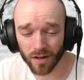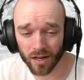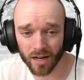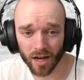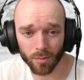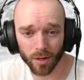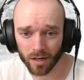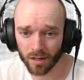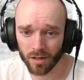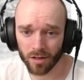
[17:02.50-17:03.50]
it now,
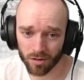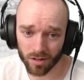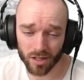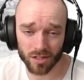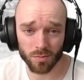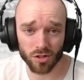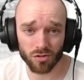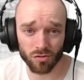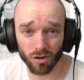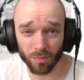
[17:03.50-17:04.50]
but you're going to get some
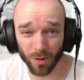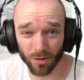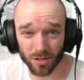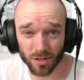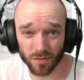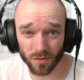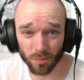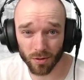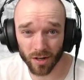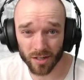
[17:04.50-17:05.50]
strong bonuses for
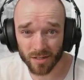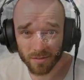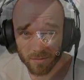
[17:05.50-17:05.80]
the price.